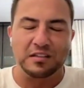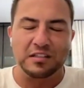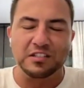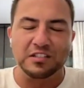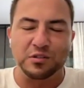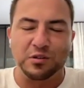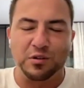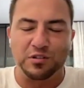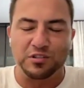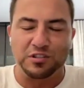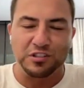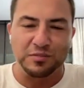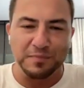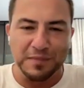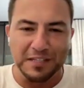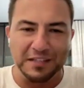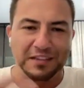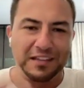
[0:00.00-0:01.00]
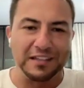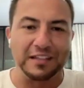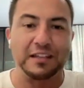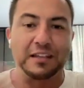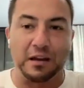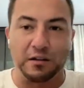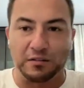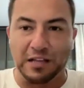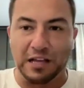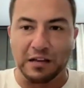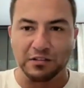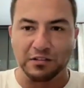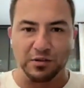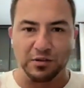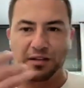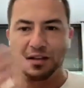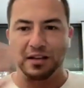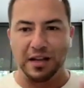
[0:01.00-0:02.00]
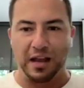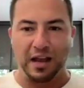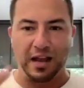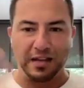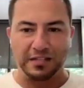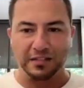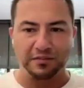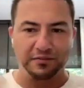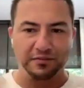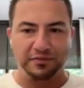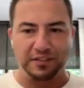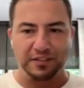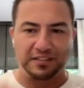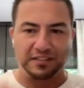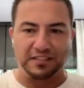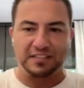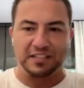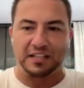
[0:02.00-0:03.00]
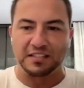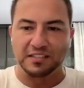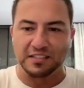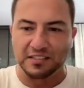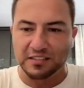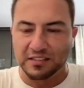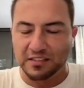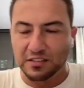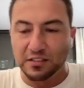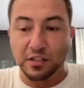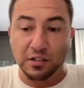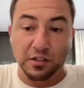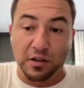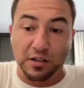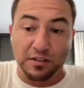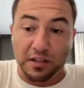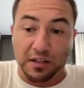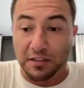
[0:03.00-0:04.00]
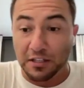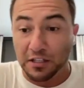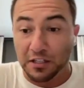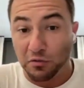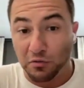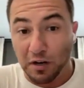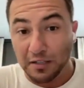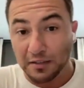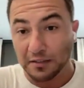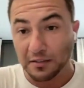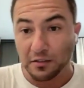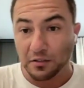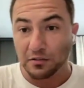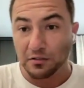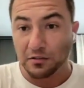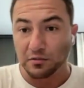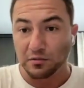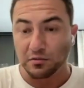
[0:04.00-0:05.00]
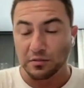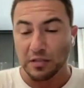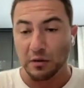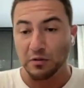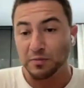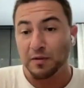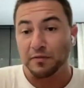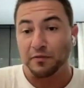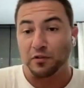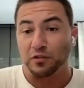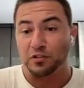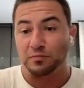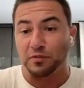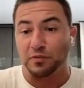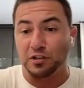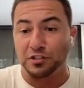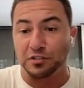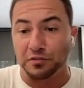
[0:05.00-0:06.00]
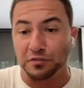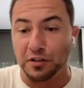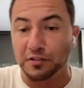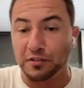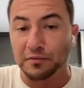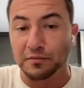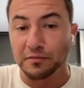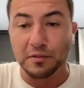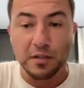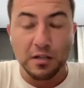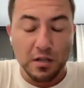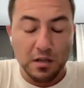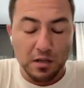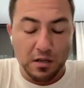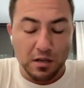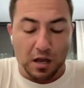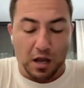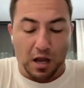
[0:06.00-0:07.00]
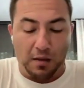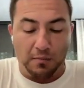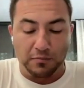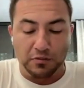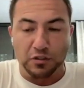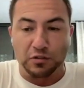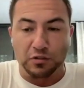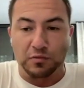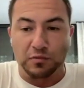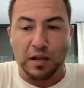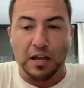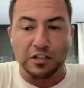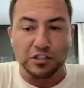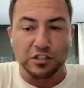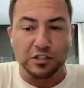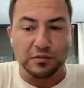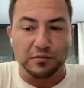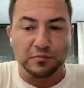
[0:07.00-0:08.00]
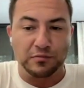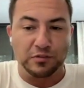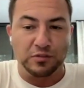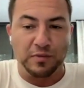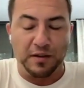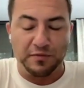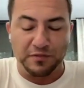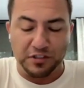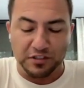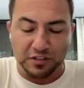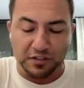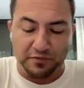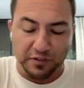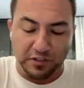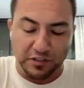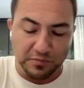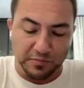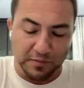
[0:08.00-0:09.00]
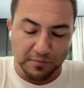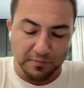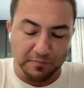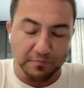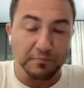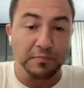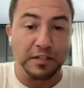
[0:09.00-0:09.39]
These calls is me thinking out loud so I could kind of get the sense. No, I think you're right. That was my first impression, right? So actually, you might have just convinced me.